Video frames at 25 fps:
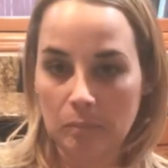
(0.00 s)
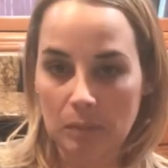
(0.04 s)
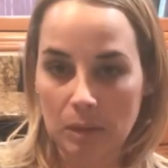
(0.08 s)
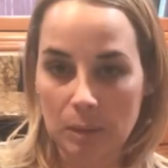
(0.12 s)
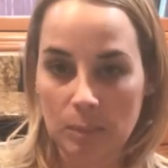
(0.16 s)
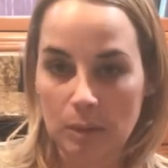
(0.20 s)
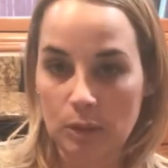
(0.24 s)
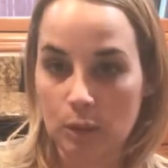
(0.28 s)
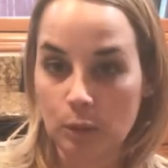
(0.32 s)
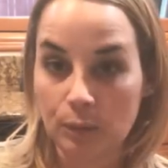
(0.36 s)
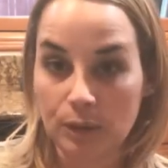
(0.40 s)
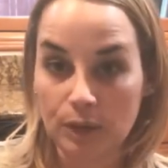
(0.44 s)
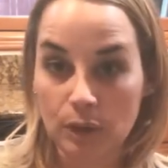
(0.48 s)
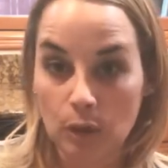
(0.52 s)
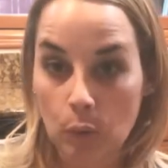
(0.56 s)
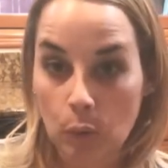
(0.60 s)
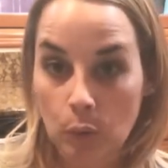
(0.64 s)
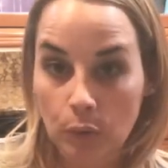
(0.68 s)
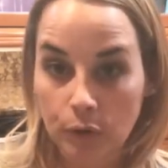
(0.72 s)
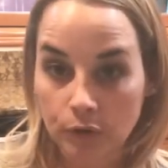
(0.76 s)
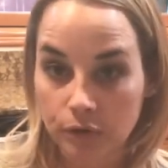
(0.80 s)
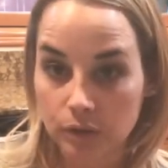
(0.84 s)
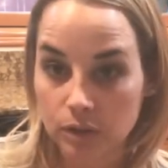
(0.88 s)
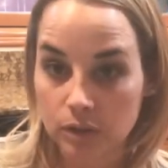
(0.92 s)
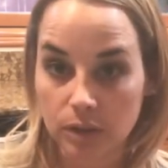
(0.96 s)
maybe three
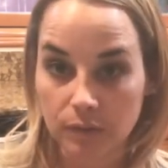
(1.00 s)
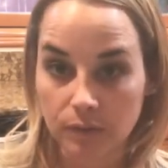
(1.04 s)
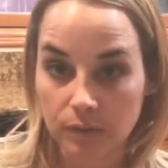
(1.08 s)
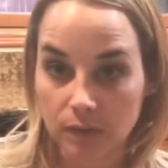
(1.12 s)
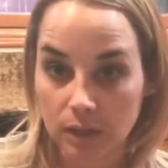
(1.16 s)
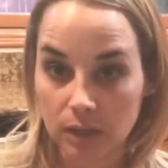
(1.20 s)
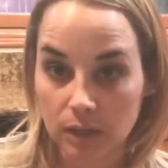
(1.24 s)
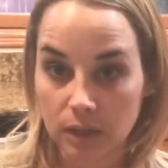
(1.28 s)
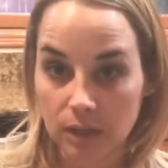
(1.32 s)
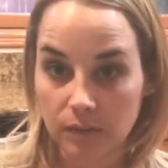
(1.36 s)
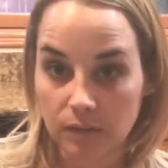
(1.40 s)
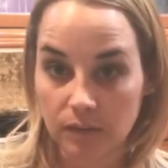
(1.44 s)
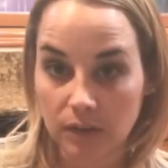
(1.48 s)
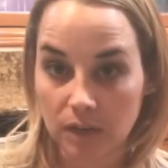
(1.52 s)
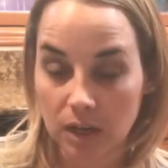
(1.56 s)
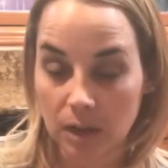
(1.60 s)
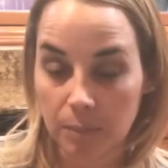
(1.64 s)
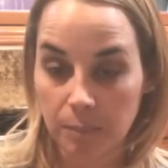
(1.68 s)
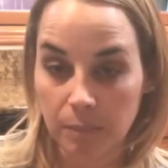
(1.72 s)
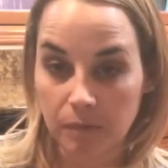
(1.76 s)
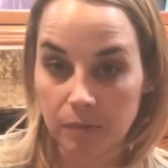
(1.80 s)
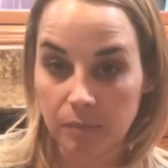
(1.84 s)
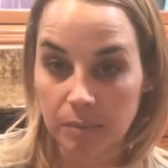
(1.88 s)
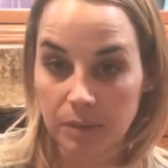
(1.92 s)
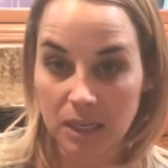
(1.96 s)
quarters of a, of a
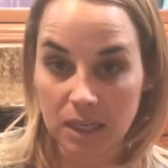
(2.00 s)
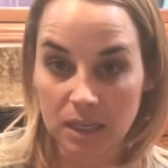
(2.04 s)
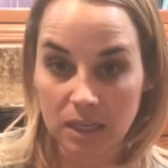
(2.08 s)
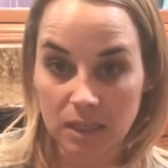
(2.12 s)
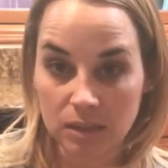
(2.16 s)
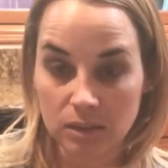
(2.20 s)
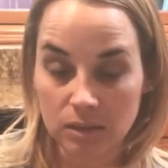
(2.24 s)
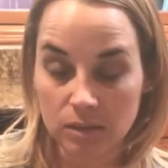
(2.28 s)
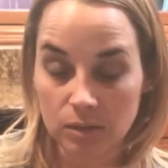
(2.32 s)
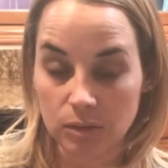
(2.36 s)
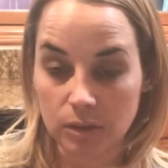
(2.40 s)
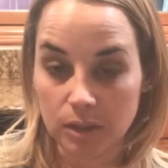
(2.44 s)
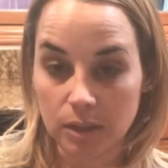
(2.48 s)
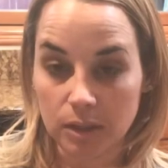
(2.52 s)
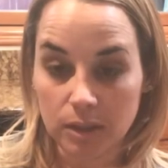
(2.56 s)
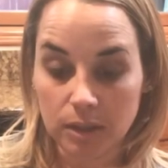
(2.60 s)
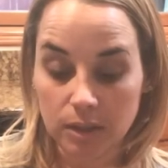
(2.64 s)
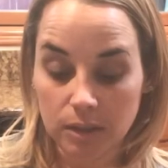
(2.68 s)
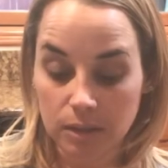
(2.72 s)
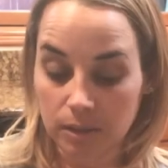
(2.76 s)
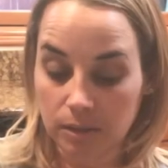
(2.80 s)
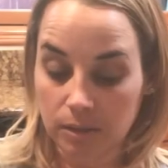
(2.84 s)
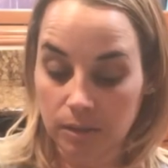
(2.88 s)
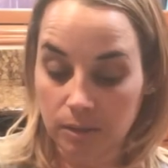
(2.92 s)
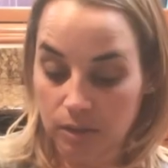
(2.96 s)
cup of beans or
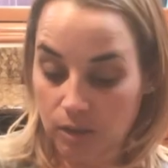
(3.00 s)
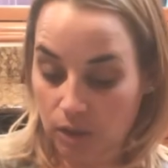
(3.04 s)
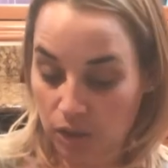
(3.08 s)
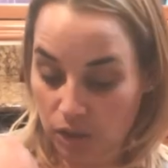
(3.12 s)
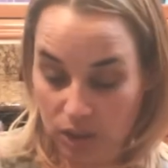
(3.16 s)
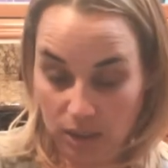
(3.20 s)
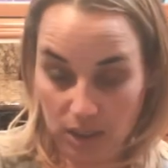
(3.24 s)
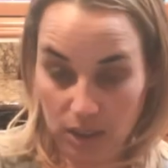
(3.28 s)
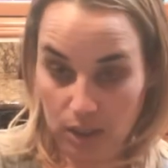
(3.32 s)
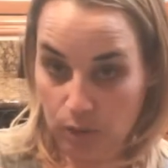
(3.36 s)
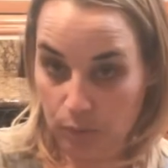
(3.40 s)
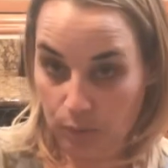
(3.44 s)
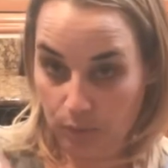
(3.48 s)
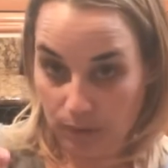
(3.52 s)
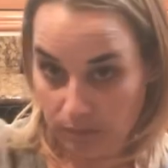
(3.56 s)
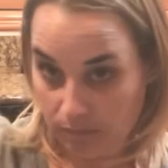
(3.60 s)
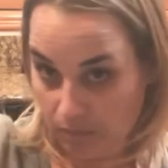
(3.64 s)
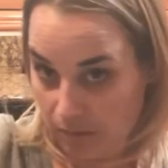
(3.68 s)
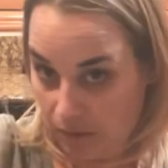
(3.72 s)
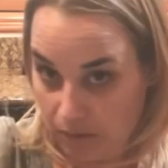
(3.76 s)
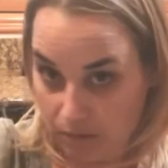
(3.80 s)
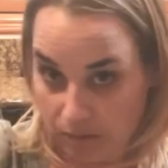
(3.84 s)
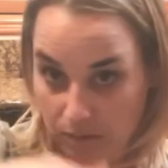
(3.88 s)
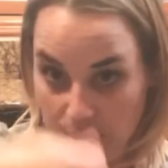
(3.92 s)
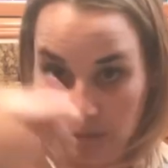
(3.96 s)
just like a three,
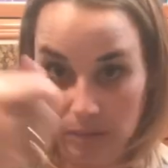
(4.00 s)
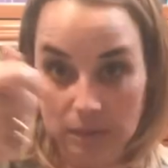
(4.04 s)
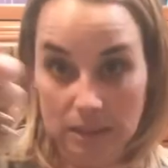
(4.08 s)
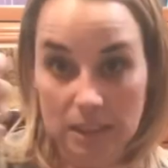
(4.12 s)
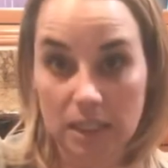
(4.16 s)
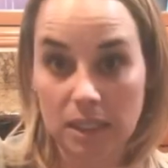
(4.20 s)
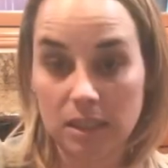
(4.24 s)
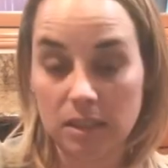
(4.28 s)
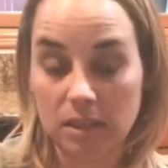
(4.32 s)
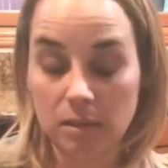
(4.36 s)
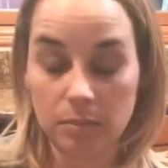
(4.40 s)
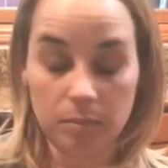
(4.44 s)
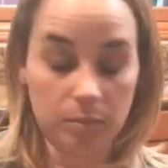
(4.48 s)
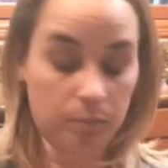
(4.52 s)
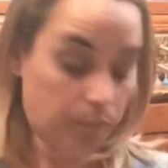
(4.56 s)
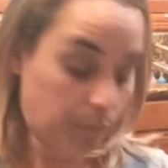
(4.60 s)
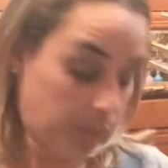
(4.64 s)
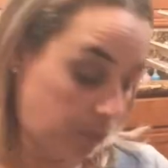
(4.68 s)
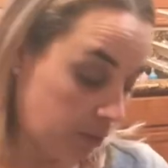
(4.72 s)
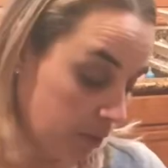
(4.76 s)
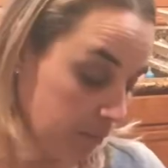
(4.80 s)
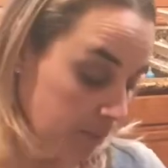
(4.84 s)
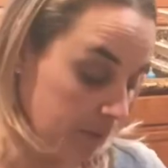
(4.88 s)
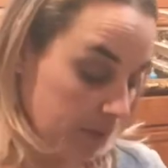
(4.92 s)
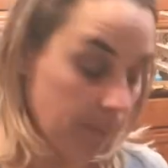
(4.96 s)
like dig some,
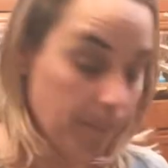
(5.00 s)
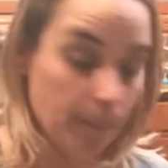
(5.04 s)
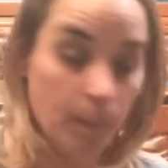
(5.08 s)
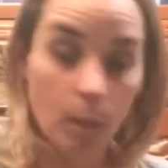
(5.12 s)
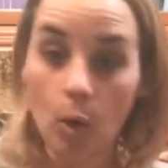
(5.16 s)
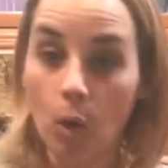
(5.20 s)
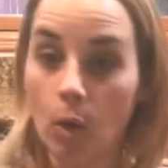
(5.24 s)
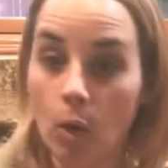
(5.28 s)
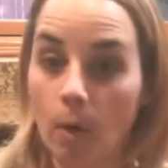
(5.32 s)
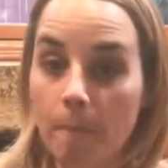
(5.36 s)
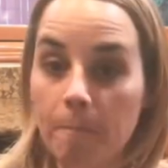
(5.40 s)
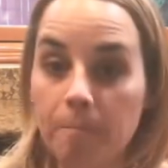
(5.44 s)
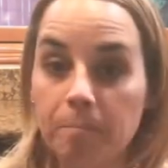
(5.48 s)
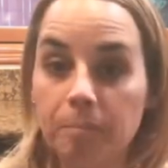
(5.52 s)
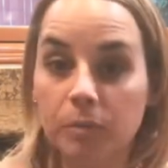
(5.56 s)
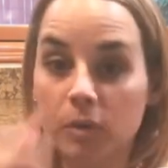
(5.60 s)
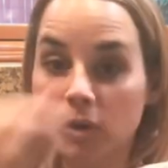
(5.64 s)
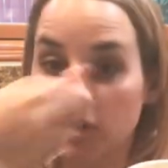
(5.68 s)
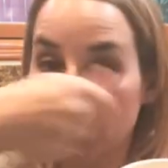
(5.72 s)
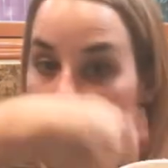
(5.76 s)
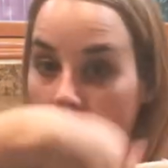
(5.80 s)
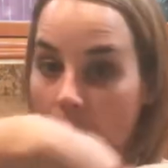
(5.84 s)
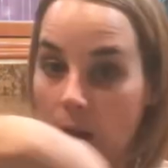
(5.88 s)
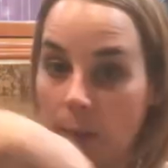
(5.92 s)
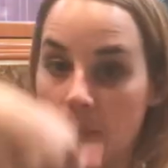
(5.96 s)
put them in a bowl,
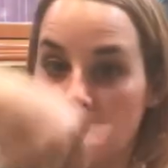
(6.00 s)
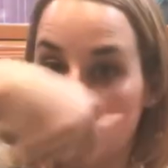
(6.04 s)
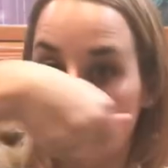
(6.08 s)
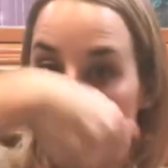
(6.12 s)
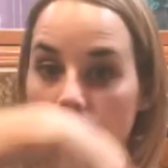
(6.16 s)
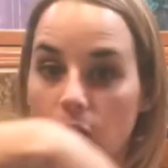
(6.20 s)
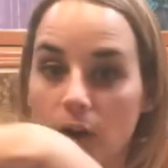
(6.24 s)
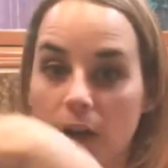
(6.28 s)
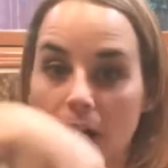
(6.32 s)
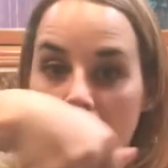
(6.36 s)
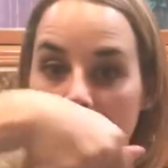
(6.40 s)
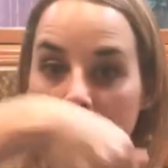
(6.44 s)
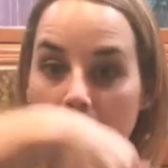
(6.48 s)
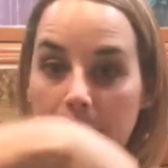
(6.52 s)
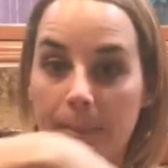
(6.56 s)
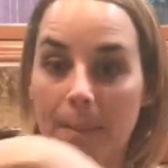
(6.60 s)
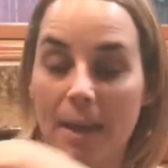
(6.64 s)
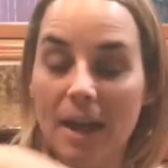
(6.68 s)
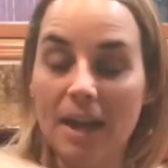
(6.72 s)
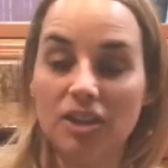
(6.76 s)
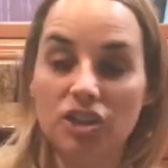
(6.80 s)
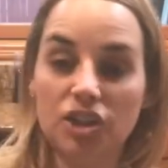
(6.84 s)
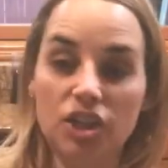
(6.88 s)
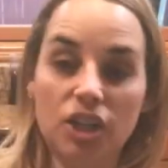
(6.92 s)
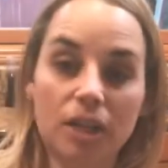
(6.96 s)
grab a fork and
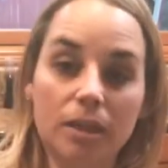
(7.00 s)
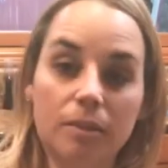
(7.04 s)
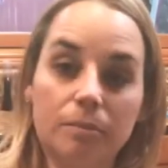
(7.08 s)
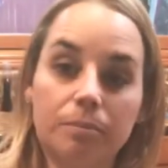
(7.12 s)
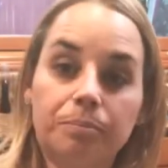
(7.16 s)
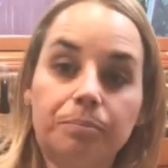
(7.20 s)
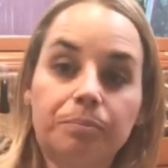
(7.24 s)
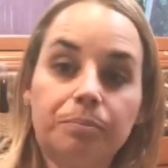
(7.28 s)
mash it,